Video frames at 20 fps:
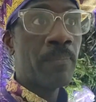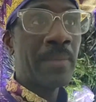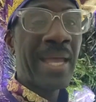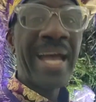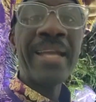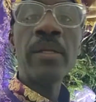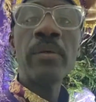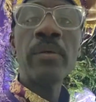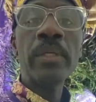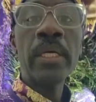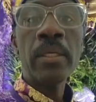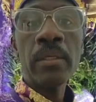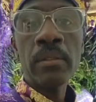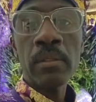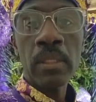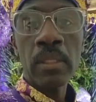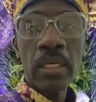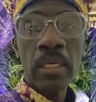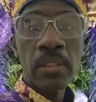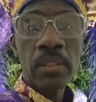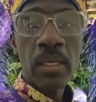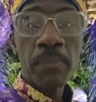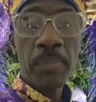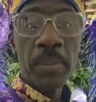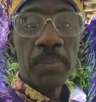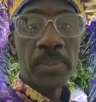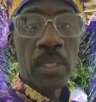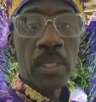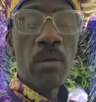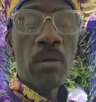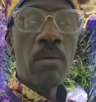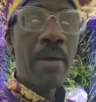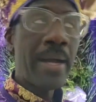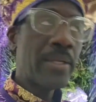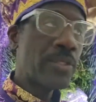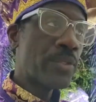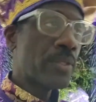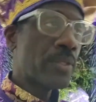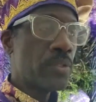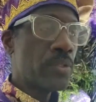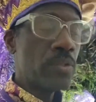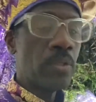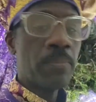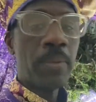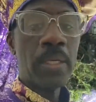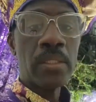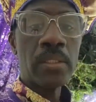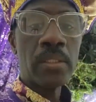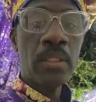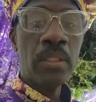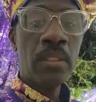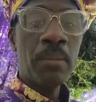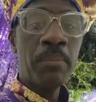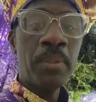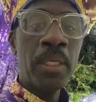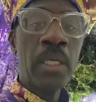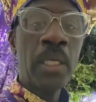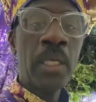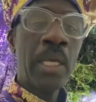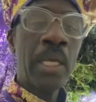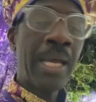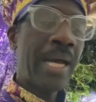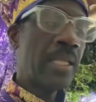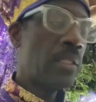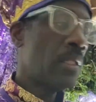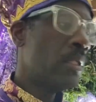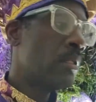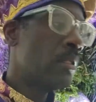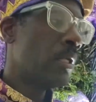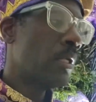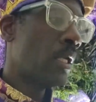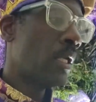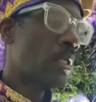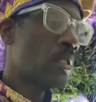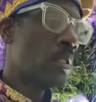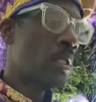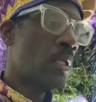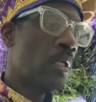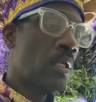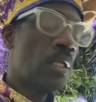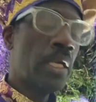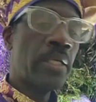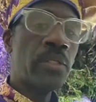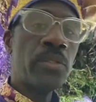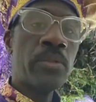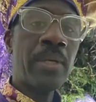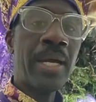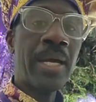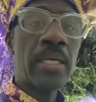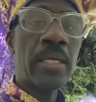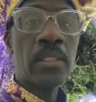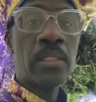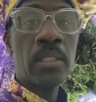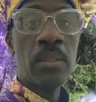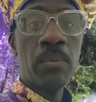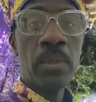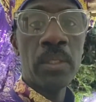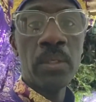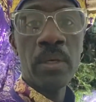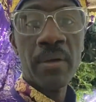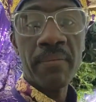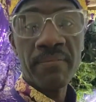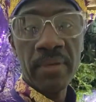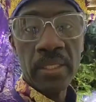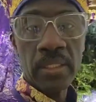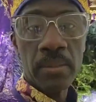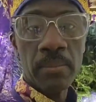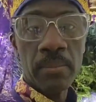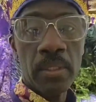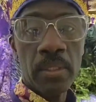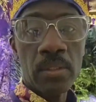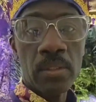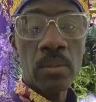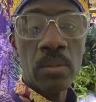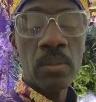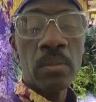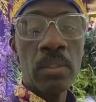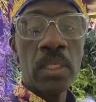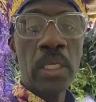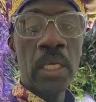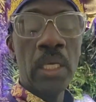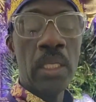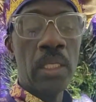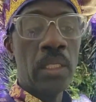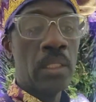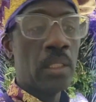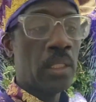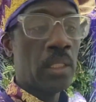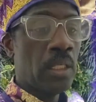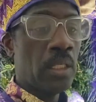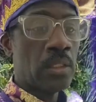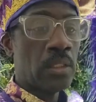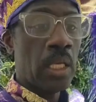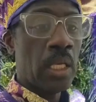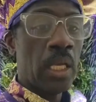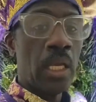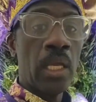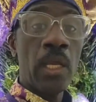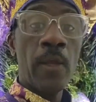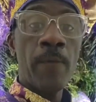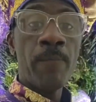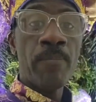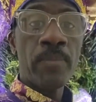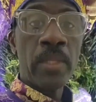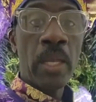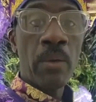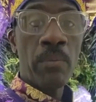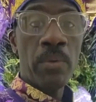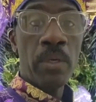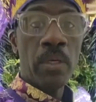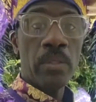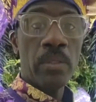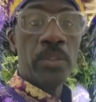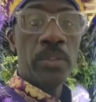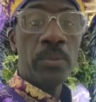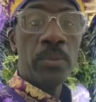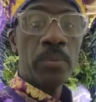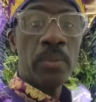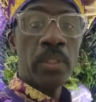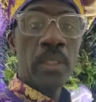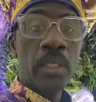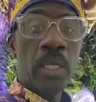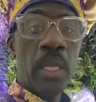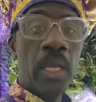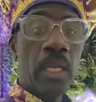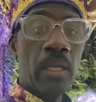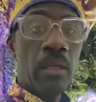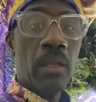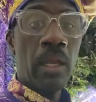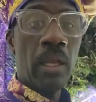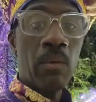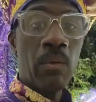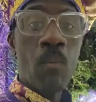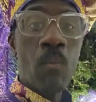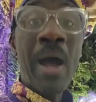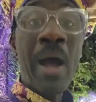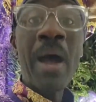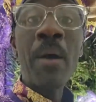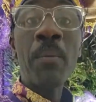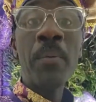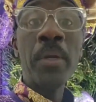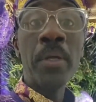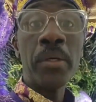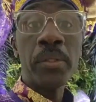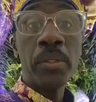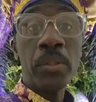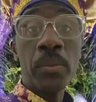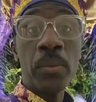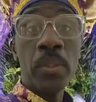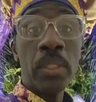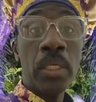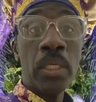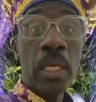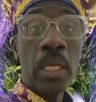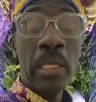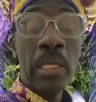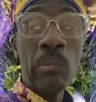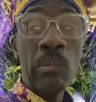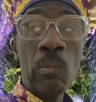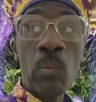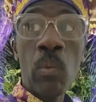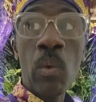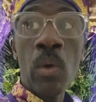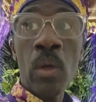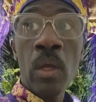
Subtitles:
I know that a lot of times people say, oh, I trust you, Apostle Ely, but I still think it's good that you guys see where your investment is going and things that we are doing and why we are doing it. And